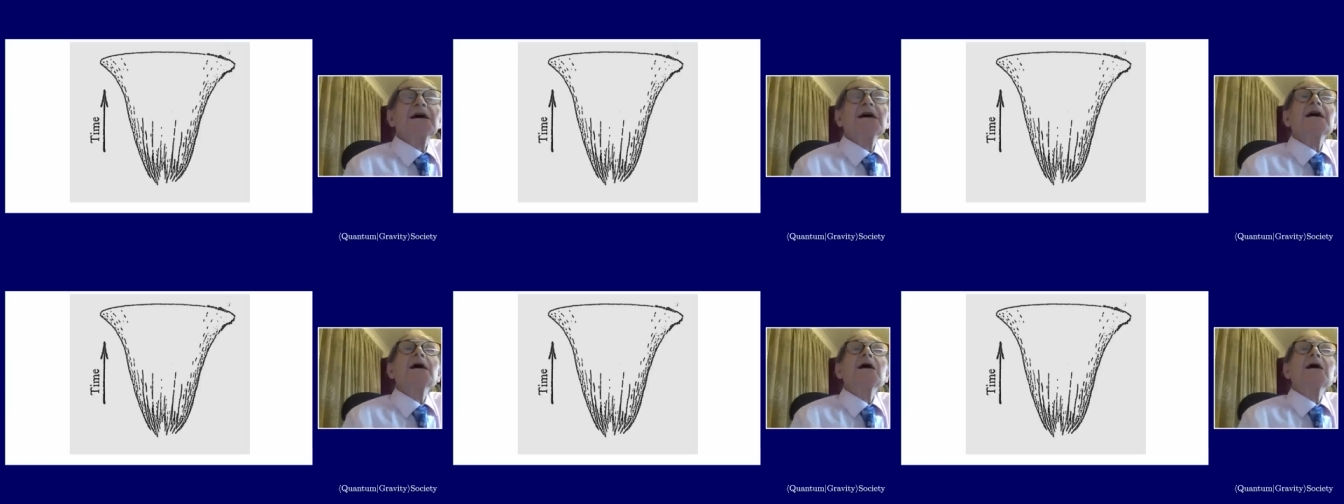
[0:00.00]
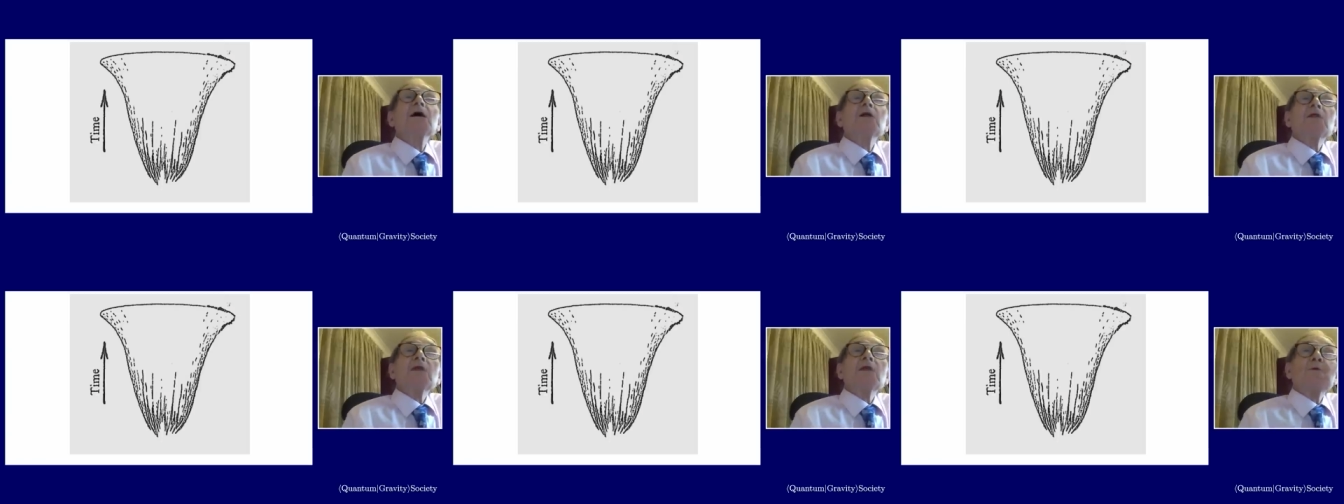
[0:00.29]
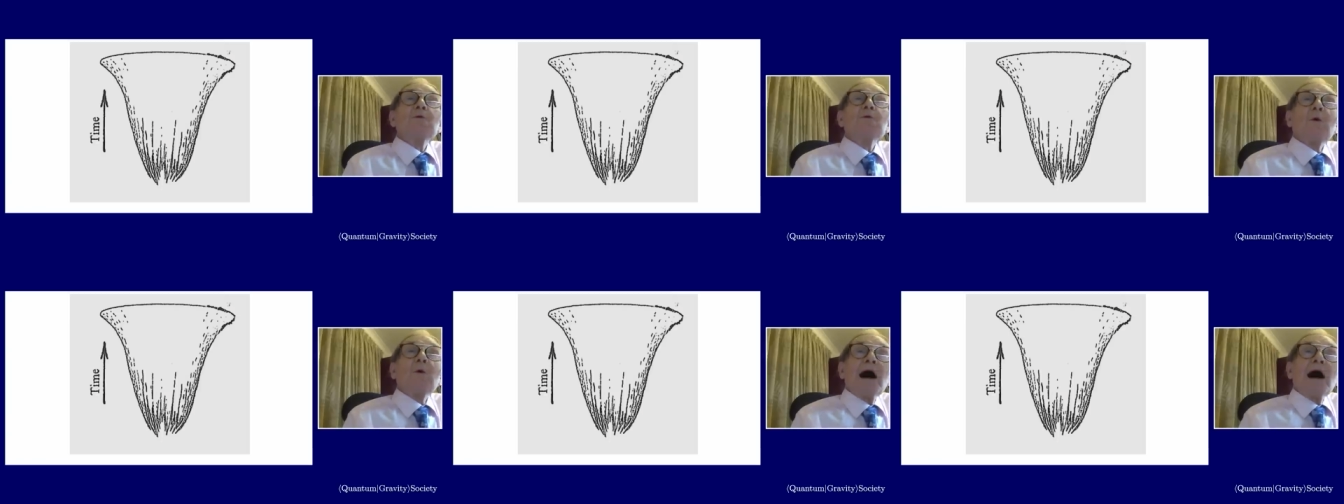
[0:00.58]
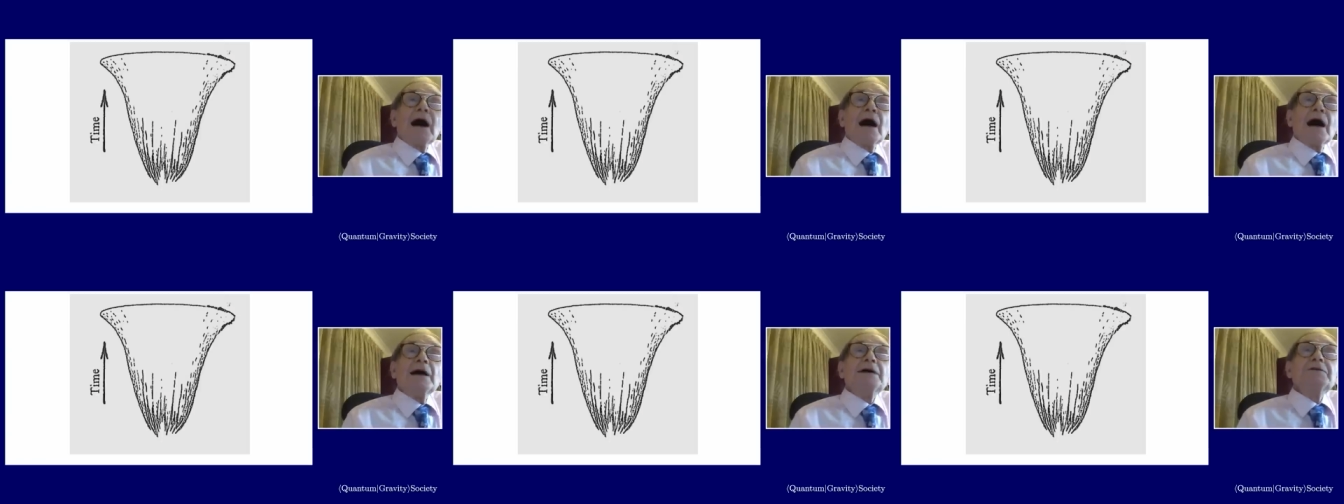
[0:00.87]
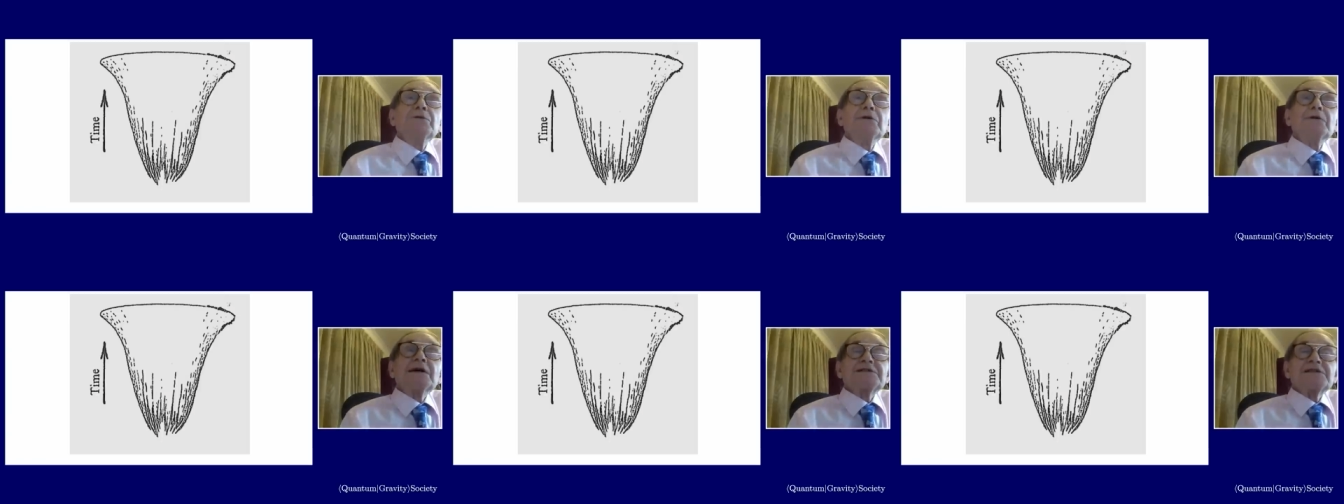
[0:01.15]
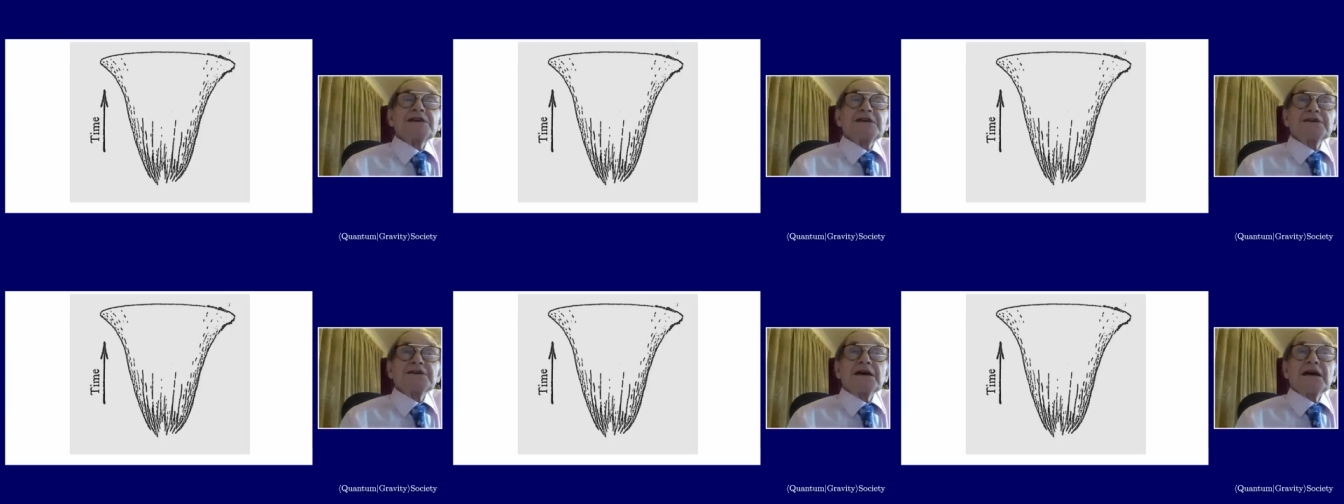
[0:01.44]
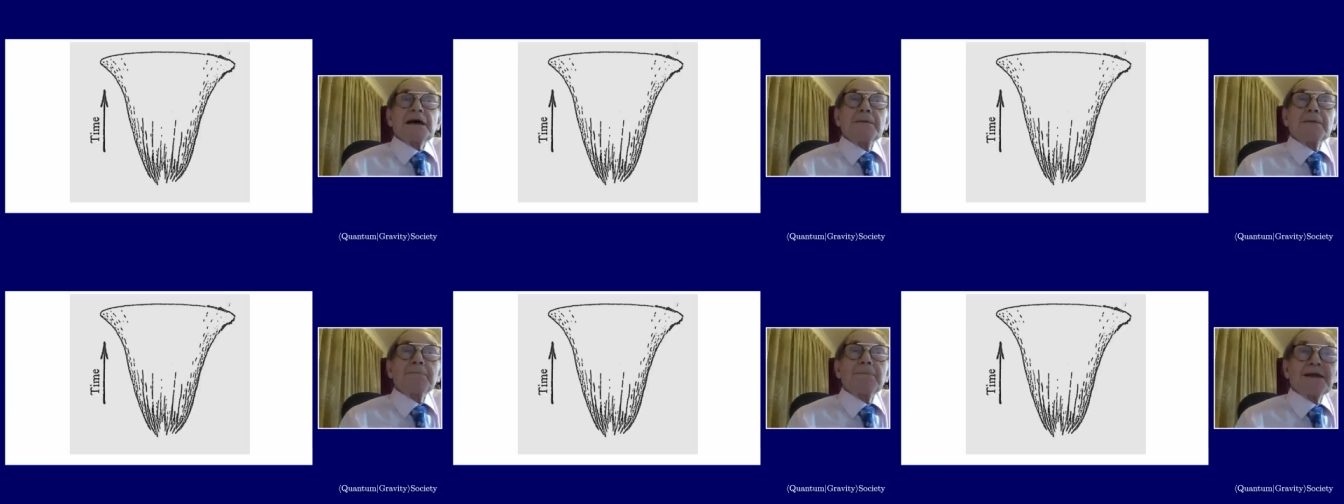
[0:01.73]
then why do you get such a
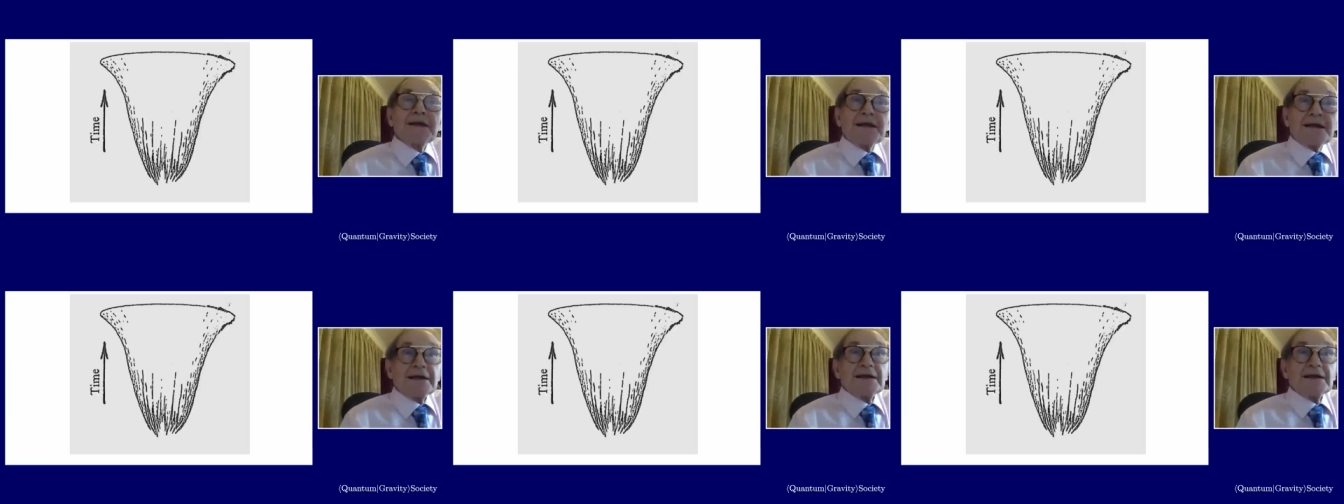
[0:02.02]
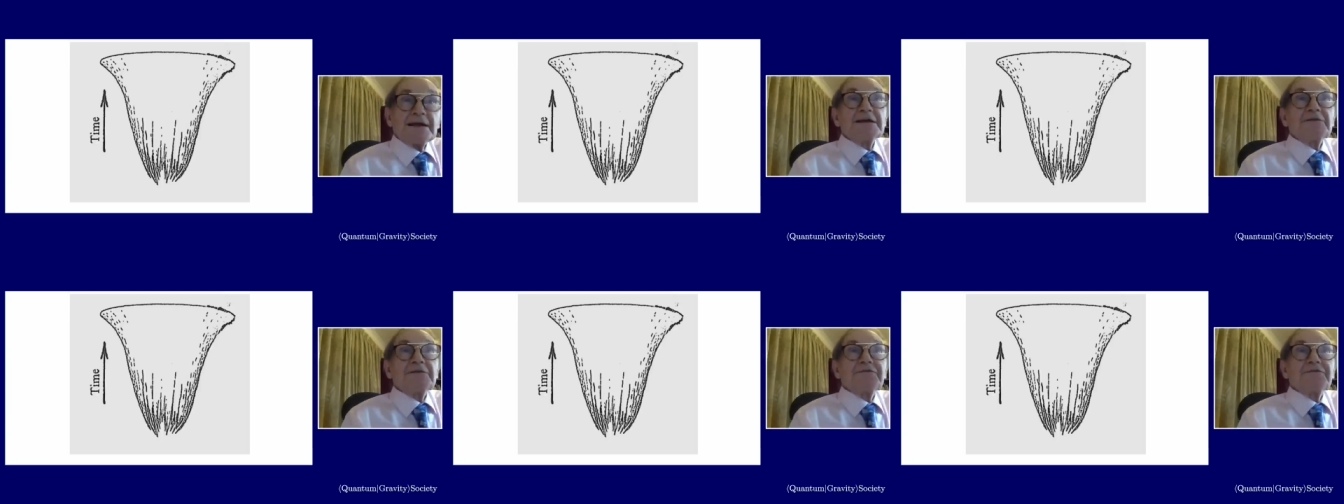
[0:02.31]
completely different